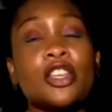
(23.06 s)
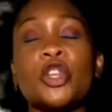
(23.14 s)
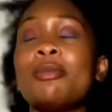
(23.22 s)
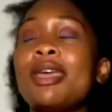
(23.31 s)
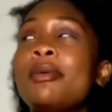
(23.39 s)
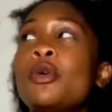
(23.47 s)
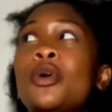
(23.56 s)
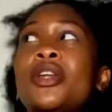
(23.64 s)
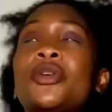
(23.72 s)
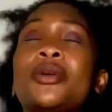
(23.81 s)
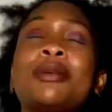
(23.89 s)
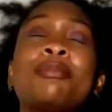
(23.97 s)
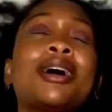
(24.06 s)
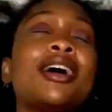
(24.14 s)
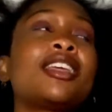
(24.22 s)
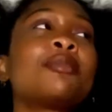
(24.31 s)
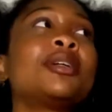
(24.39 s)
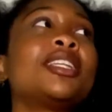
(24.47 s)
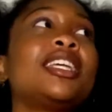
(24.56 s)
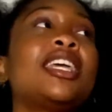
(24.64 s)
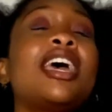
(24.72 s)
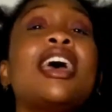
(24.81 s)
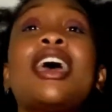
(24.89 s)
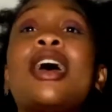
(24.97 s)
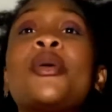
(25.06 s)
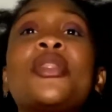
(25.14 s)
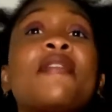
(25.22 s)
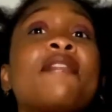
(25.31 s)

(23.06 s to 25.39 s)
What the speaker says: you may be wondering, Bionic Bunny, how in the